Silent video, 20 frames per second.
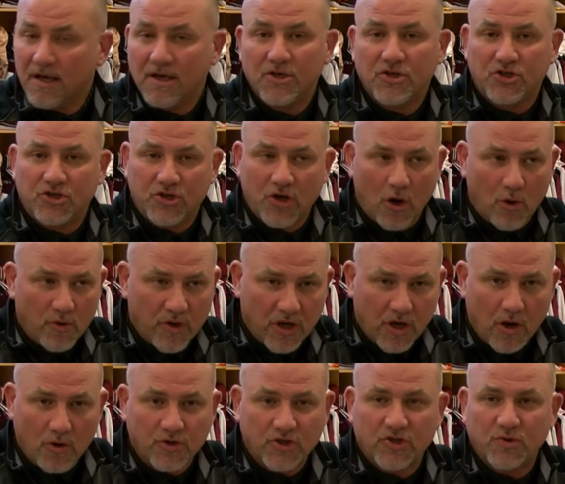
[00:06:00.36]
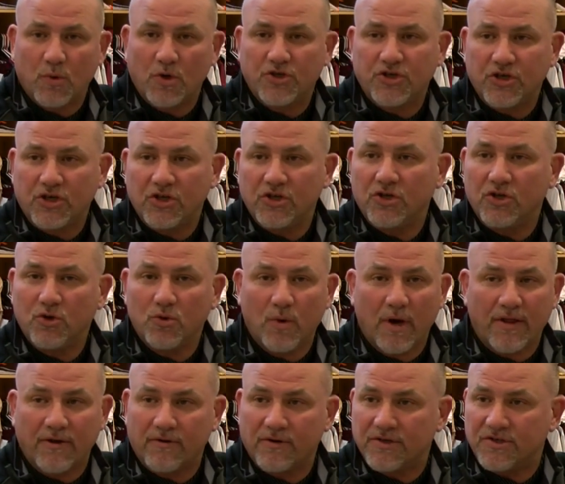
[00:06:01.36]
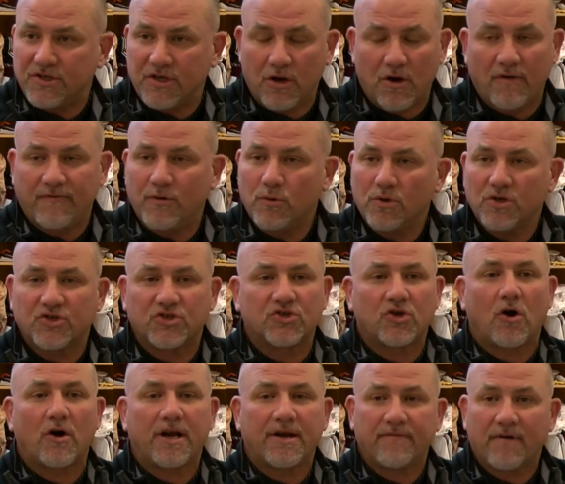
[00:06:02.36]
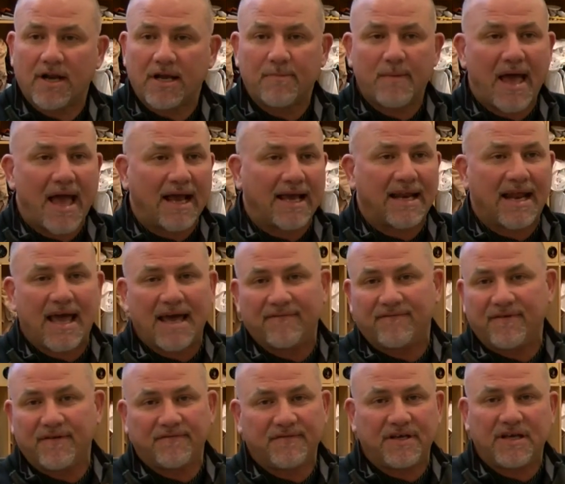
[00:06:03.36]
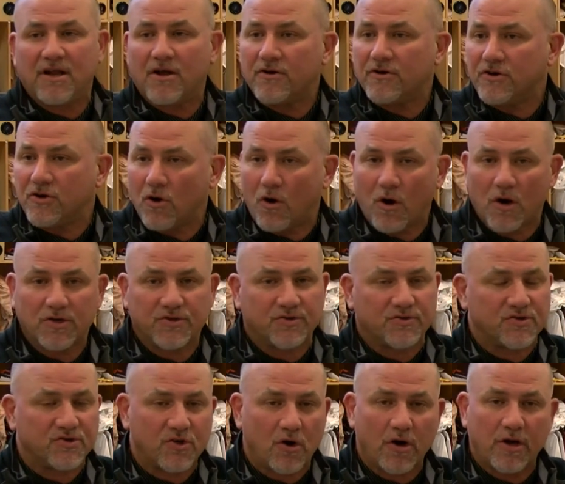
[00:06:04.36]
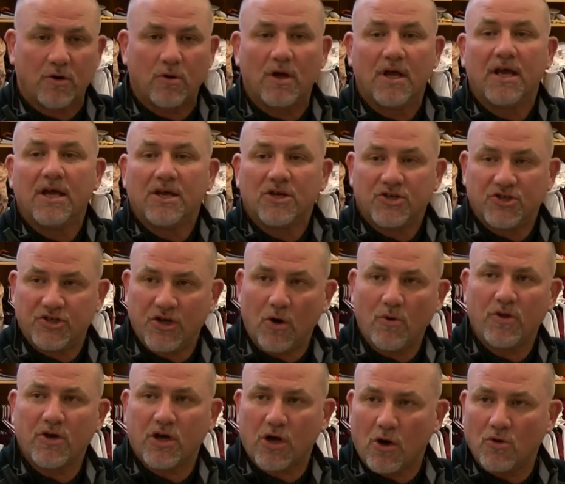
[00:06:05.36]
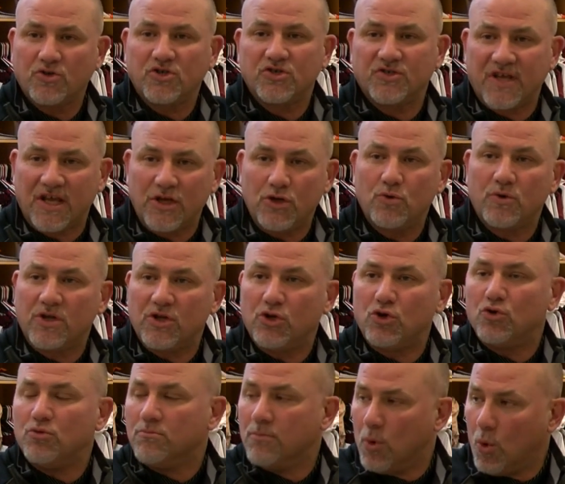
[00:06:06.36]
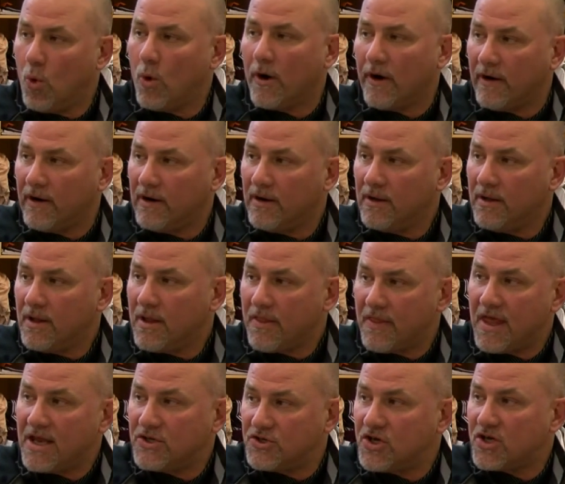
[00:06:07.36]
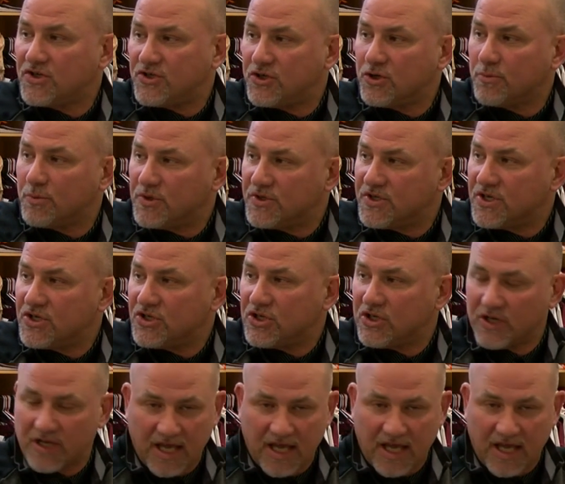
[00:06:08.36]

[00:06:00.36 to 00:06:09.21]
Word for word: Show the coaches what you can do, whether it's, you know, if you were a starting running back and had 1,500 yards or started, show the coaches that you can do more than just your position.